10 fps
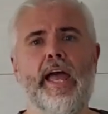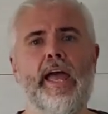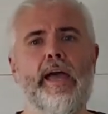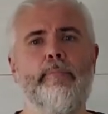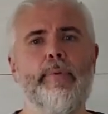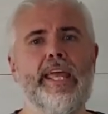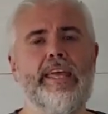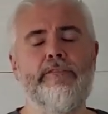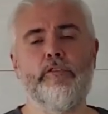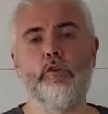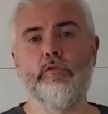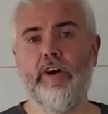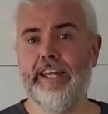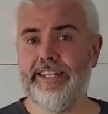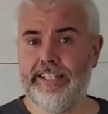Um, if you
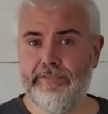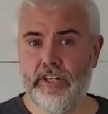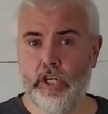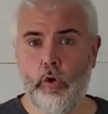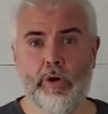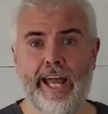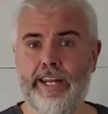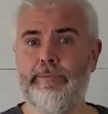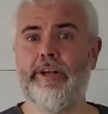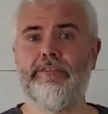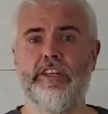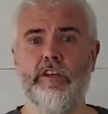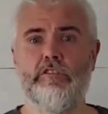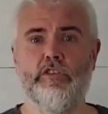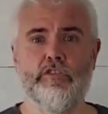find this video or any of my
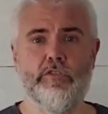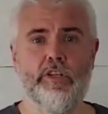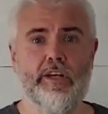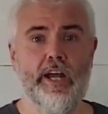videos useful,